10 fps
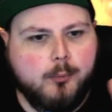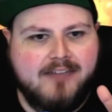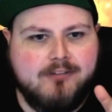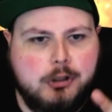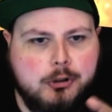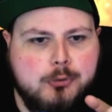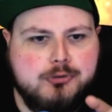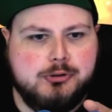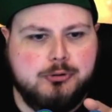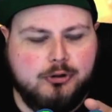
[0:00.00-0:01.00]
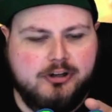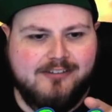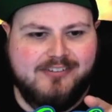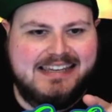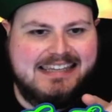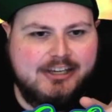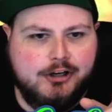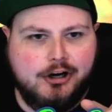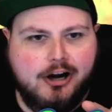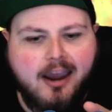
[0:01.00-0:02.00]
We have a closer look of it
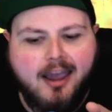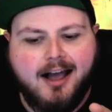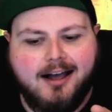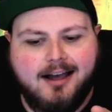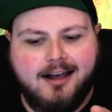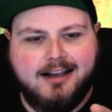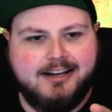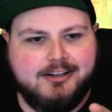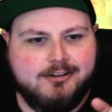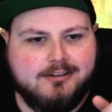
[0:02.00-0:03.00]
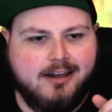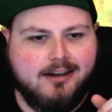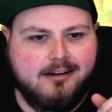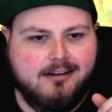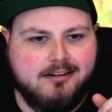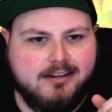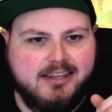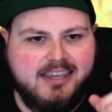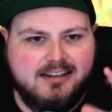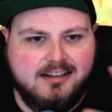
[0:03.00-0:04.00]
here, kind of
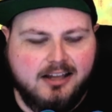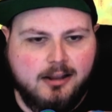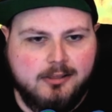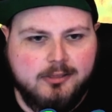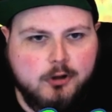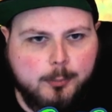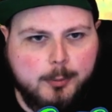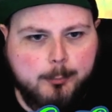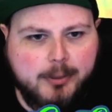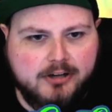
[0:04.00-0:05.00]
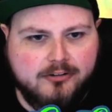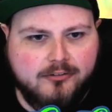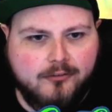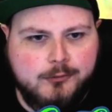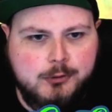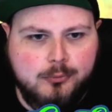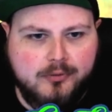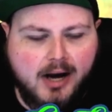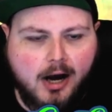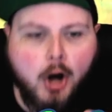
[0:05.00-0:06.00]
getting a little bit better of a view
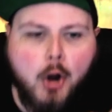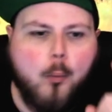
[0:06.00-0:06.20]
there.